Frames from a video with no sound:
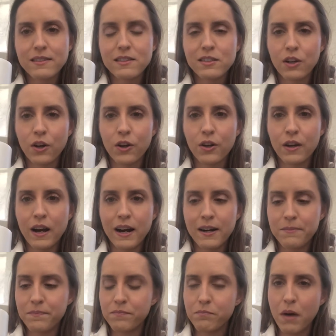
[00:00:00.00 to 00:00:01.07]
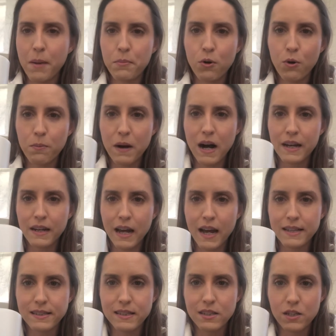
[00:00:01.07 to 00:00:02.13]
So my poor partner
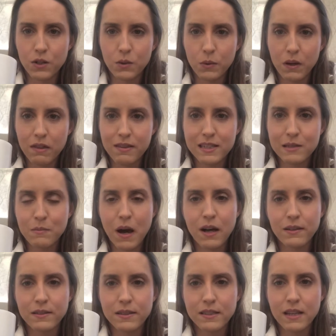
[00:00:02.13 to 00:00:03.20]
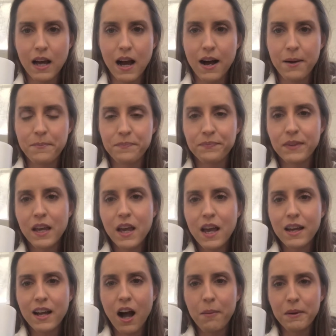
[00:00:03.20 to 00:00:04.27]
has to deal with smells
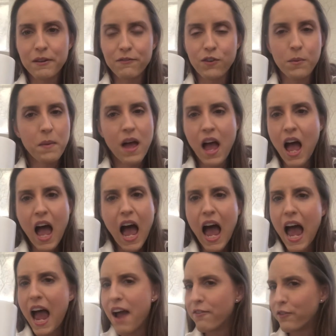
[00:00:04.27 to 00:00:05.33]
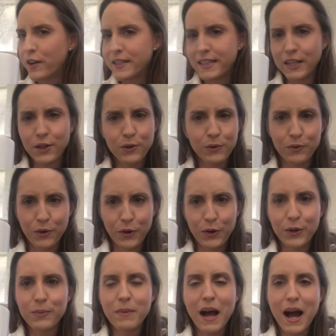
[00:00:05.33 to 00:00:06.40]
coming from every single room.